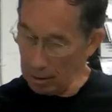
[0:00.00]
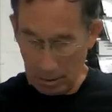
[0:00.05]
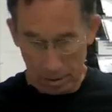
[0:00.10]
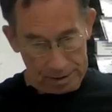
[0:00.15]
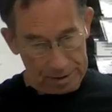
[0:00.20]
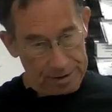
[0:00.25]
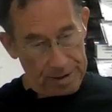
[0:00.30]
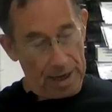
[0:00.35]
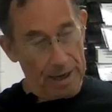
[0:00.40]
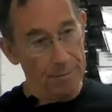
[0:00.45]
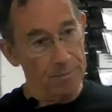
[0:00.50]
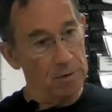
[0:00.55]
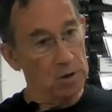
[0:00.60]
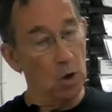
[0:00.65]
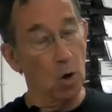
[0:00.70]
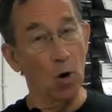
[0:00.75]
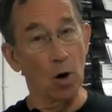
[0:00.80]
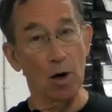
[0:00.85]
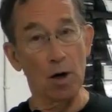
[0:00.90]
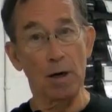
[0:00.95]
Same
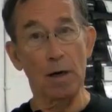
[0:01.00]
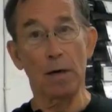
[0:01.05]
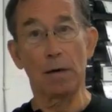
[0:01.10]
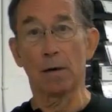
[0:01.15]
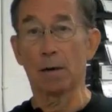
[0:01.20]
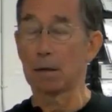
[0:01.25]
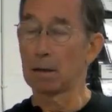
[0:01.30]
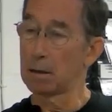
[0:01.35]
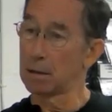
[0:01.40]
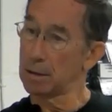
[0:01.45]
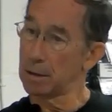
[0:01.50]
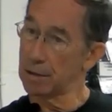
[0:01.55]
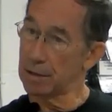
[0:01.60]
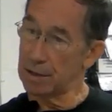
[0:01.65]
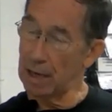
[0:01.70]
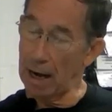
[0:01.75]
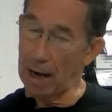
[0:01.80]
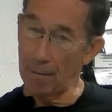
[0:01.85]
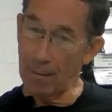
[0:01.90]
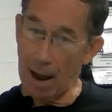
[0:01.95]
torque,
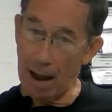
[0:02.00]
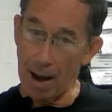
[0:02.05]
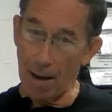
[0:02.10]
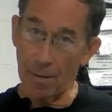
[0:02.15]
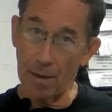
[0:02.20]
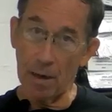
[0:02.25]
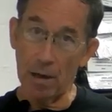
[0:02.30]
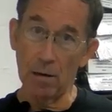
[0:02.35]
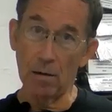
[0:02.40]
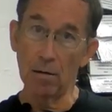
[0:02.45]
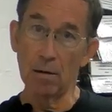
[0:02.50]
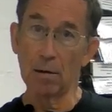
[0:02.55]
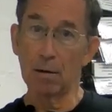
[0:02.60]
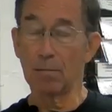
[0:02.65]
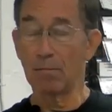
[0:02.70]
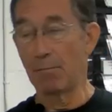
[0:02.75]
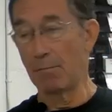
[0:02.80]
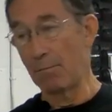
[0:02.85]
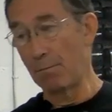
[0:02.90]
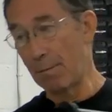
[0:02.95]
same ammo,
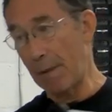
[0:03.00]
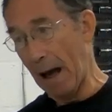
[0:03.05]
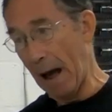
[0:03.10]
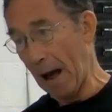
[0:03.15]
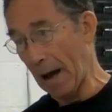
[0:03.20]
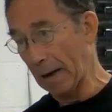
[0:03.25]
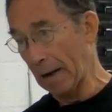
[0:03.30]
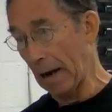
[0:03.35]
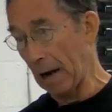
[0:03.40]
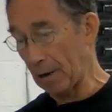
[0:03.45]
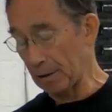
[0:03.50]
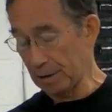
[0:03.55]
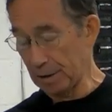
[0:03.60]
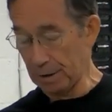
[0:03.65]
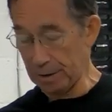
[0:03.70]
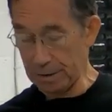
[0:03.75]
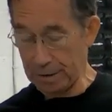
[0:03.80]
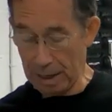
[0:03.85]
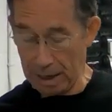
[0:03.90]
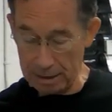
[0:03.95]
back out to the
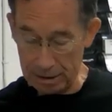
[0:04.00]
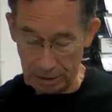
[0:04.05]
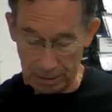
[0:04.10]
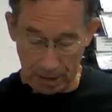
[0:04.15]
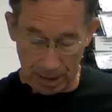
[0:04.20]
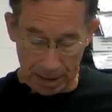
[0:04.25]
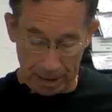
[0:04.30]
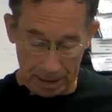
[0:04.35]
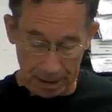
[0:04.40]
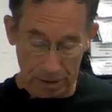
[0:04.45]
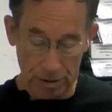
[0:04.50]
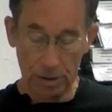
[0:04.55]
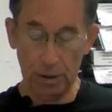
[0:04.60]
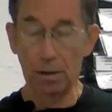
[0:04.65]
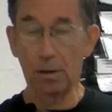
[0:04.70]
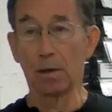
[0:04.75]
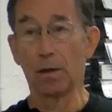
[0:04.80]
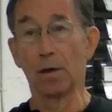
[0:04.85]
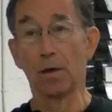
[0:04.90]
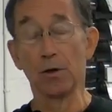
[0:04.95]
test range,
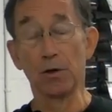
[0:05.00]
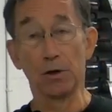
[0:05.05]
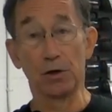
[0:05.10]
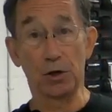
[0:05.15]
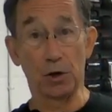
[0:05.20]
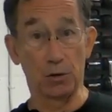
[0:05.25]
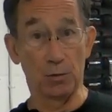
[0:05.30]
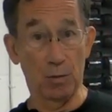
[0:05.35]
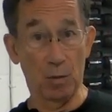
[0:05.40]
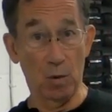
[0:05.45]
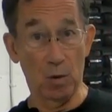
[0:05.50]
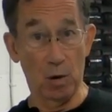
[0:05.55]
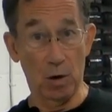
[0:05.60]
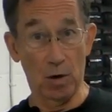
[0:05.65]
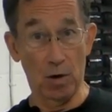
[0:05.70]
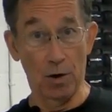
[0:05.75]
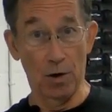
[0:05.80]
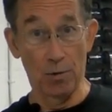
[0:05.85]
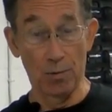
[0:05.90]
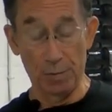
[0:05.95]
shoot more
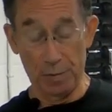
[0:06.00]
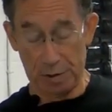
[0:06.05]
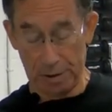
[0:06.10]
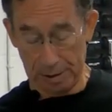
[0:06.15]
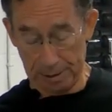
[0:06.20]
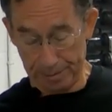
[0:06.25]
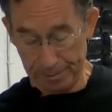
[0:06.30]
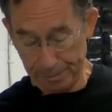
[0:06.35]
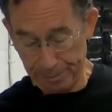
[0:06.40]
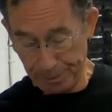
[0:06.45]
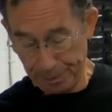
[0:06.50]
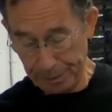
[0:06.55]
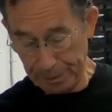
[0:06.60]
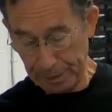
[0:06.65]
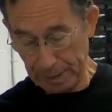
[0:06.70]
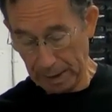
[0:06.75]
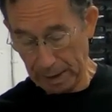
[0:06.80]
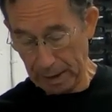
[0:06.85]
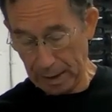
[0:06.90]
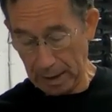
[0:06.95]
groups.
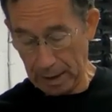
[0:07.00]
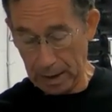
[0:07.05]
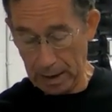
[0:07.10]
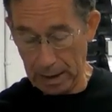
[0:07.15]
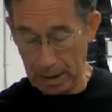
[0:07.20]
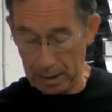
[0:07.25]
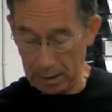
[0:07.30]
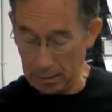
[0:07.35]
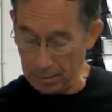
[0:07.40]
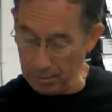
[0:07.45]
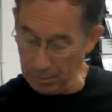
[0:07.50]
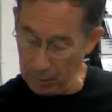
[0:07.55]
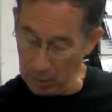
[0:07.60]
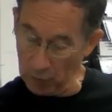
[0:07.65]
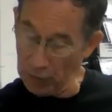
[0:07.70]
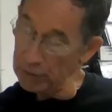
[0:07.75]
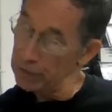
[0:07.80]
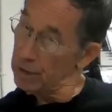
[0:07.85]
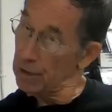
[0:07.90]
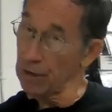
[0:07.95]
Move
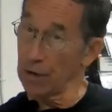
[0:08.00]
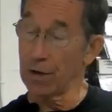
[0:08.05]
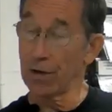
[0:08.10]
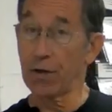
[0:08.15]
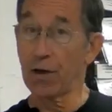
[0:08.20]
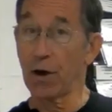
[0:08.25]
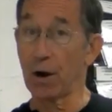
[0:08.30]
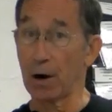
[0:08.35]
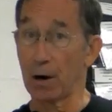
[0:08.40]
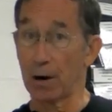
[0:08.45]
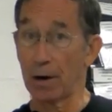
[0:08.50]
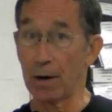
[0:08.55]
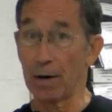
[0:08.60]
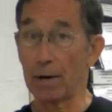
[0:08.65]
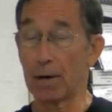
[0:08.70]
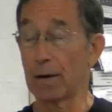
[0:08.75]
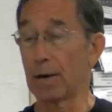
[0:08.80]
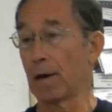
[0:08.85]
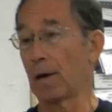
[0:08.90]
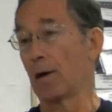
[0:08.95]
it to the third.
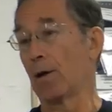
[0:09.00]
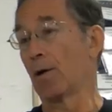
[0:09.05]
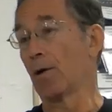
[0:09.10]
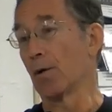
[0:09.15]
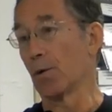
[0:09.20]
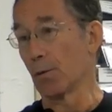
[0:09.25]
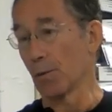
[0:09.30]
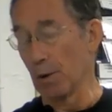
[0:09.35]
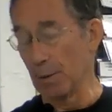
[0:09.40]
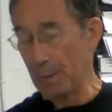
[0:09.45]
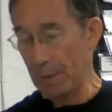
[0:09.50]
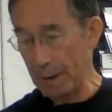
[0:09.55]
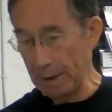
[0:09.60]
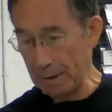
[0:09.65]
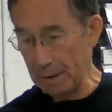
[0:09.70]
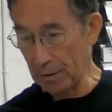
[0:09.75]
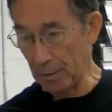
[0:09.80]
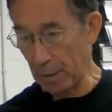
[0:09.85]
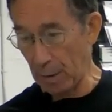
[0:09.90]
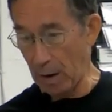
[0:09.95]
Repeat
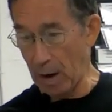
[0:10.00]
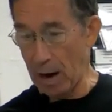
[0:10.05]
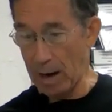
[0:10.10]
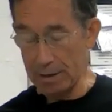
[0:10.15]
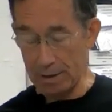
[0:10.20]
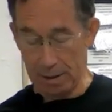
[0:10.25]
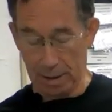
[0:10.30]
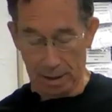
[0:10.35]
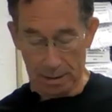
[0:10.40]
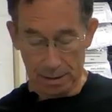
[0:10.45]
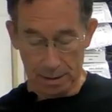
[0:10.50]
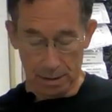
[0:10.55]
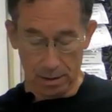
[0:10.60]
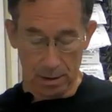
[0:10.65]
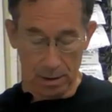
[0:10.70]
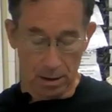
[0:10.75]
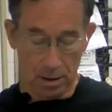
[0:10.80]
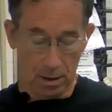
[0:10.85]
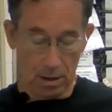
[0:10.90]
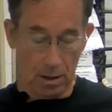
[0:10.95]
the process.
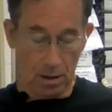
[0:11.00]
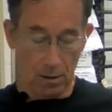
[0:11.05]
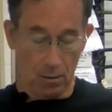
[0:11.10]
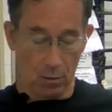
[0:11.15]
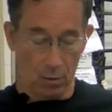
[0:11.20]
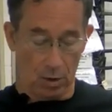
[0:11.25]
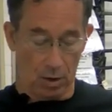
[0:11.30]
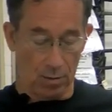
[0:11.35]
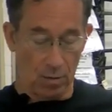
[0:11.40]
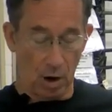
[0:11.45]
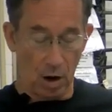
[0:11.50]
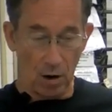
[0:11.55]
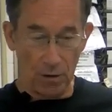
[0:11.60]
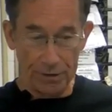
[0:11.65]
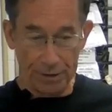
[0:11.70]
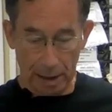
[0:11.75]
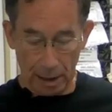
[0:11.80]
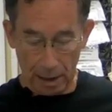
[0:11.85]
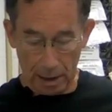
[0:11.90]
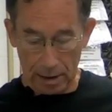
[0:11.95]
When I'm all
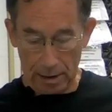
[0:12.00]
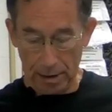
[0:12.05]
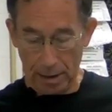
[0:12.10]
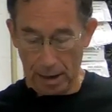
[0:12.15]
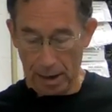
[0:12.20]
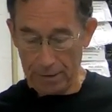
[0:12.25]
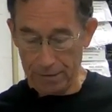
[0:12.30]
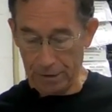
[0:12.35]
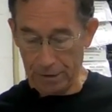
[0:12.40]
done, I've